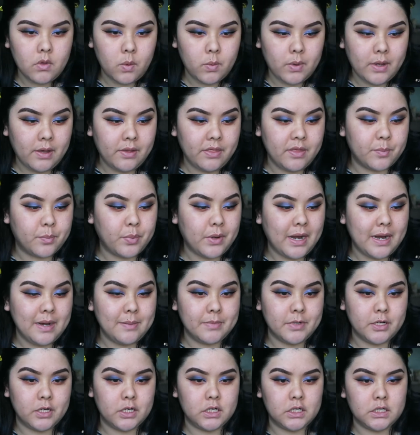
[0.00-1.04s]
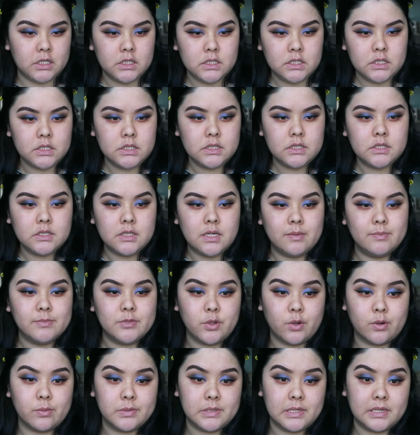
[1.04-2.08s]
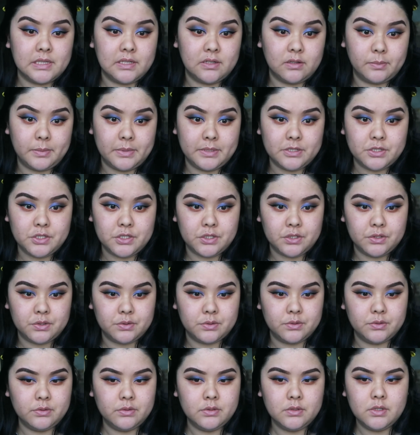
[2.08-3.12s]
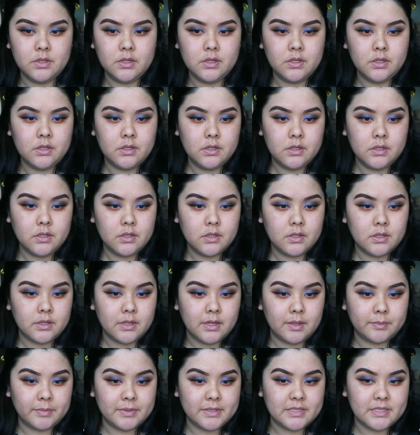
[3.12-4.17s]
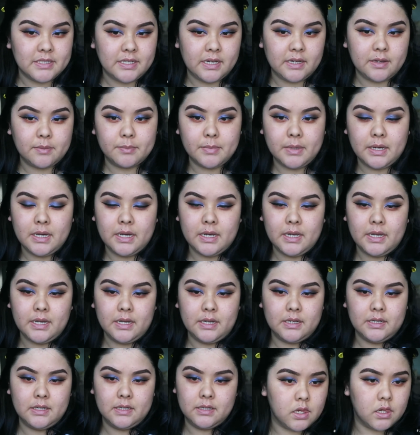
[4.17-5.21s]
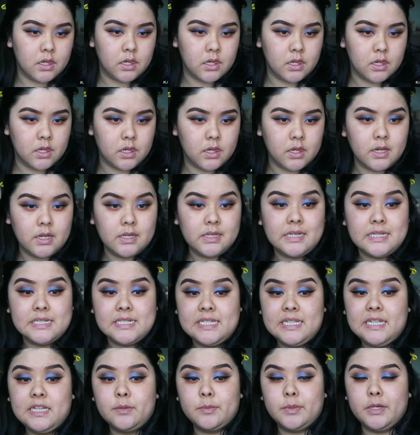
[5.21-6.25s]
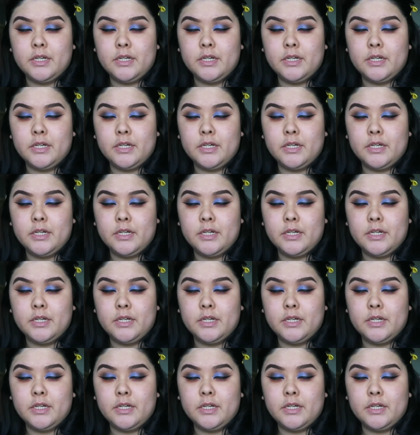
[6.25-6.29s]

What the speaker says: While the primer absorbs a little bit too, I'm gonna take my concealer